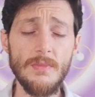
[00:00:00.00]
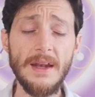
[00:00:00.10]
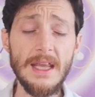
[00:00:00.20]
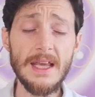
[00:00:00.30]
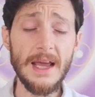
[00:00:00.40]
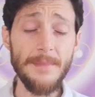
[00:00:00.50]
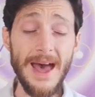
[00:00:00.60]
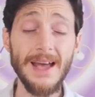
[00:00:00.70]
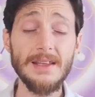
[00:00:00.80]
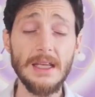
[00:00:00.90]
And here I'm
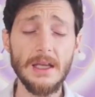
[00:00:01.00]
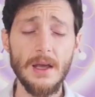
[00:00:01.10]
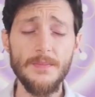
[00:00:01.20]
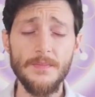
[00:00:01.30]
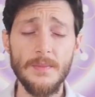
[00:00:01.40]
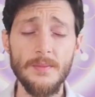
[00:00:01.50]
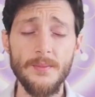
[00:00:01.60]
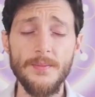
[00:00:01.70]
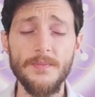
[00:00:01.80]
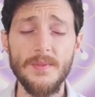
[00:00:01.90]
adding
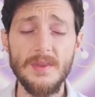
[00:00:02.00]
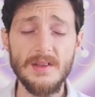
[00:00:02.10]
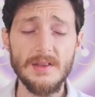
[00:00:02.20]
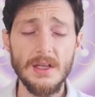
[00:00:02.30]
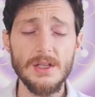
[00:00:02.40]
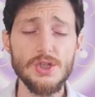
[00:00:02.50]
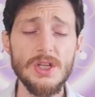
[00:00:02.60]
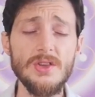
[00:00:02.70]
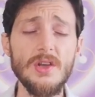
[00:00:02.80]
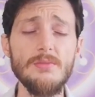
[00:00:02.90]
this
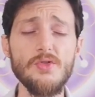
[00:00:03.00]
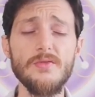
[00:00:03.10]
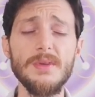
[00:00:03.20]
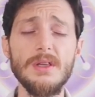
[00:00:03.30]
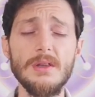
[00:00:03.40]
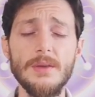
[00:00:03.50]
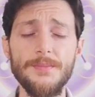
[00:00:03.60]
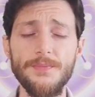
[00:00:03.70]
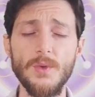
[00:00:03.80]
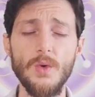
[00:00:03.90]
gentle movement,
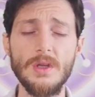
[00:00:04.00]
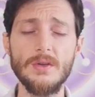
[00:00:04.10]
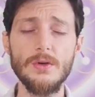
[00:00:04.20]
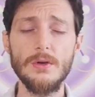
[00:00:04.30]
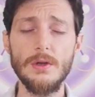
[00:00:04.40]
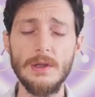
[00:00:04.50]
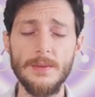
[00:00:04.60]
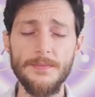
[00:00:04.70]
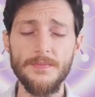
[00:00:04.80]
what is called